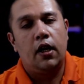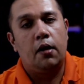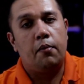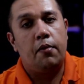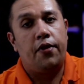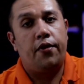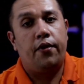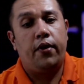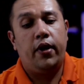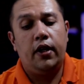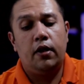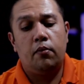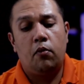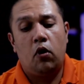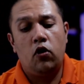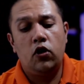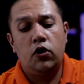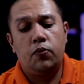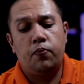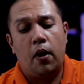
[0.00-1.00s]
Number 3, the
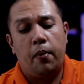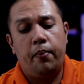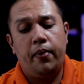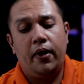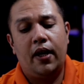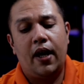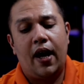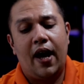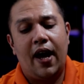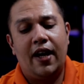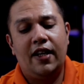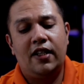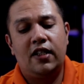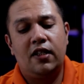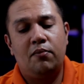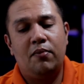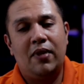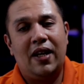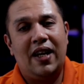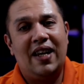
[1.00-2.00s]
most popular
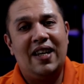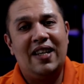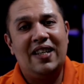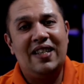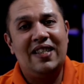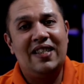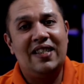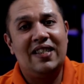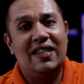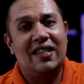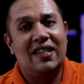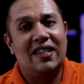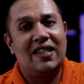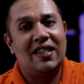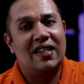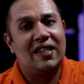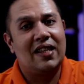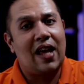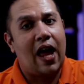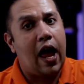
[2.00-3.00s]
item
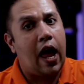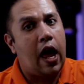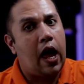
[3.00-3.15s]
is